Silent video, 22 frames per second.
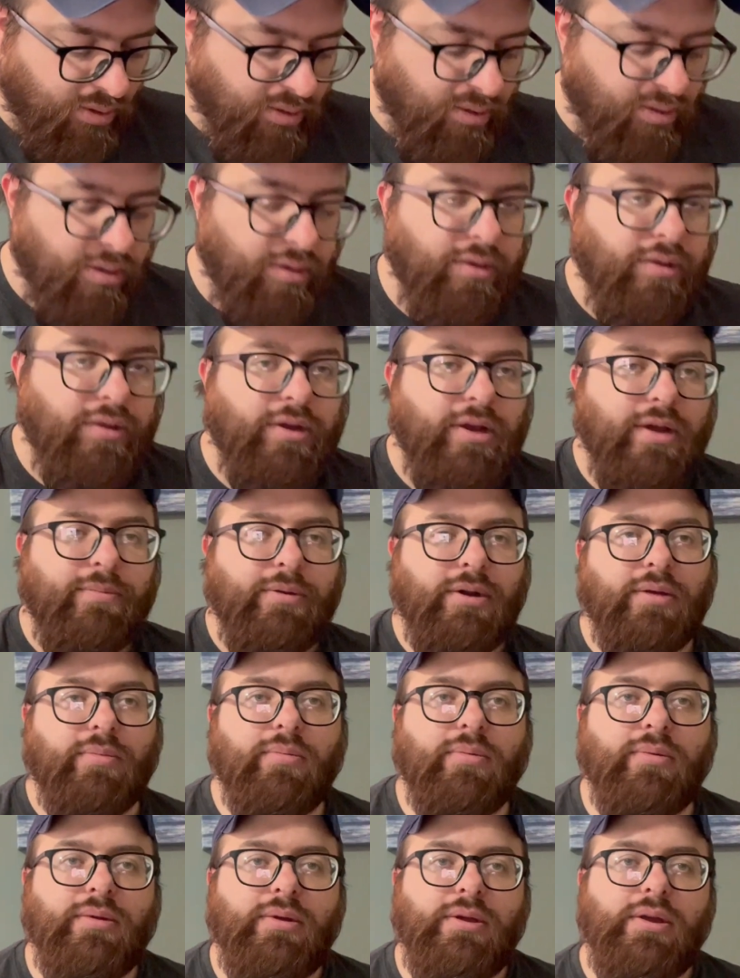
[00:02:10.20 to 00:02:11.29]
And then they come in
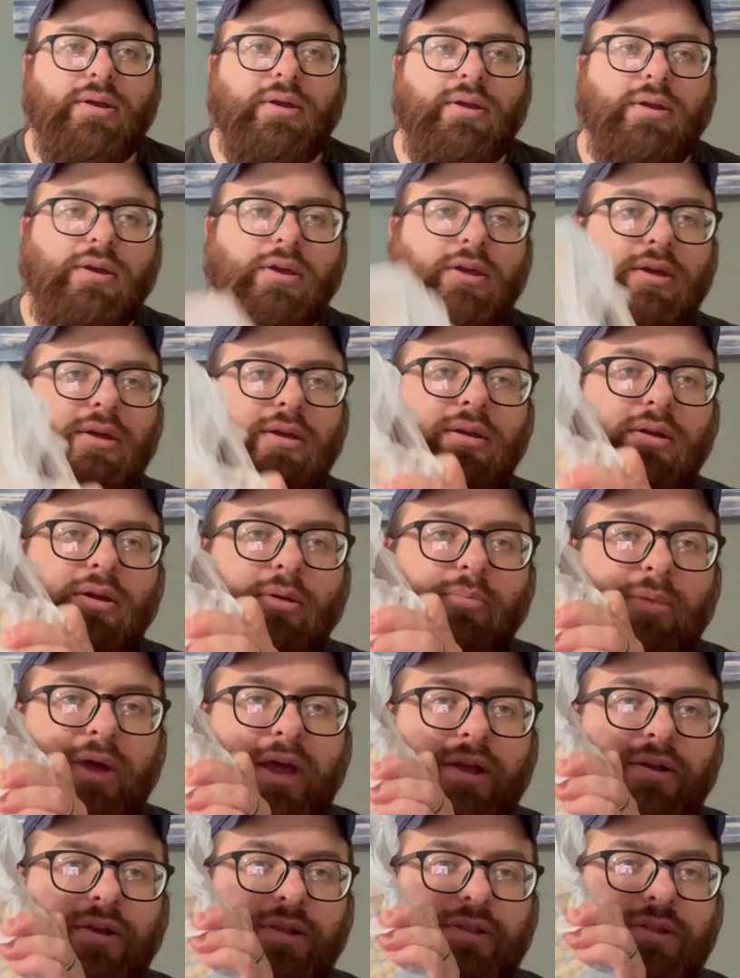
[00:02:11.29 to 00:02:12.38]
a
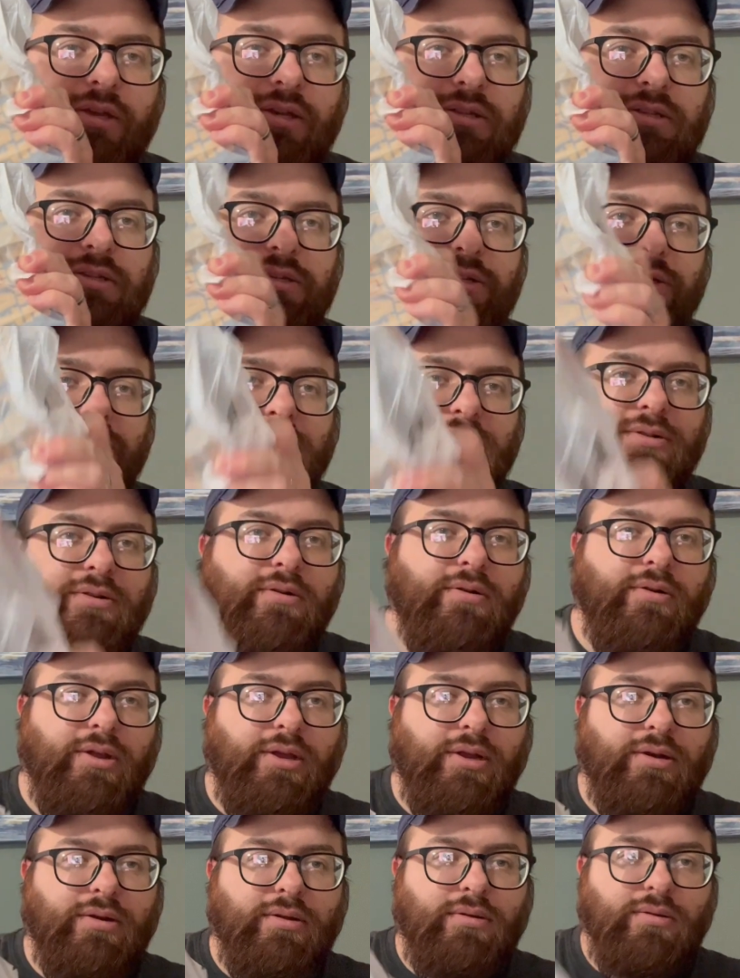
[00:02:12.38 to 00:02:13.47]
bag like this, just thrown
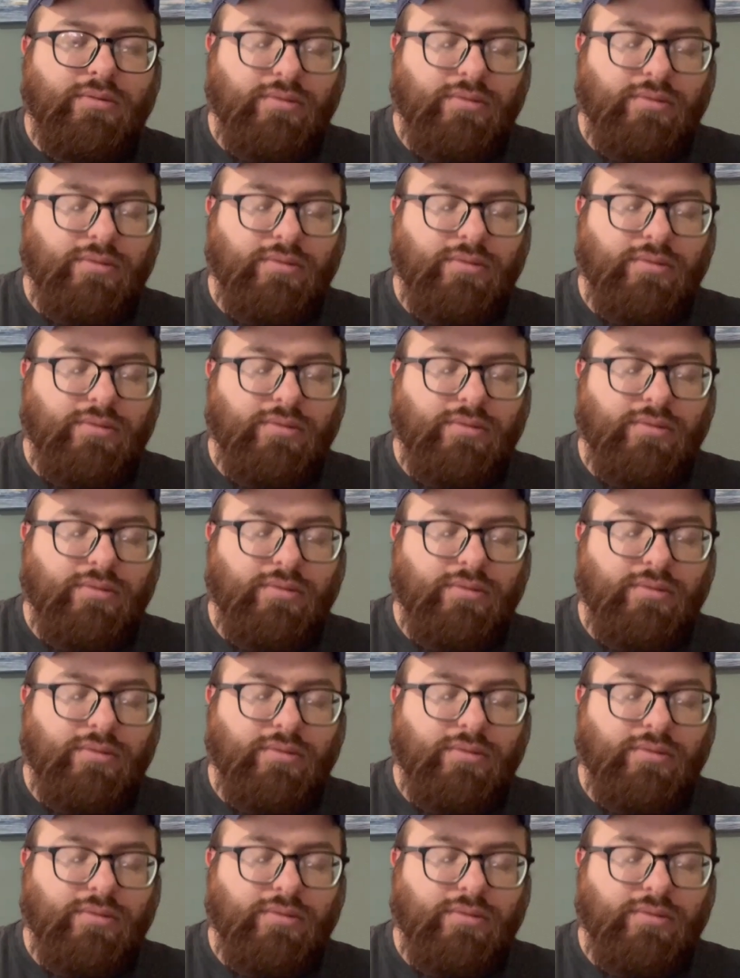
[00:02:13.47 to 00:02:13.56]
in.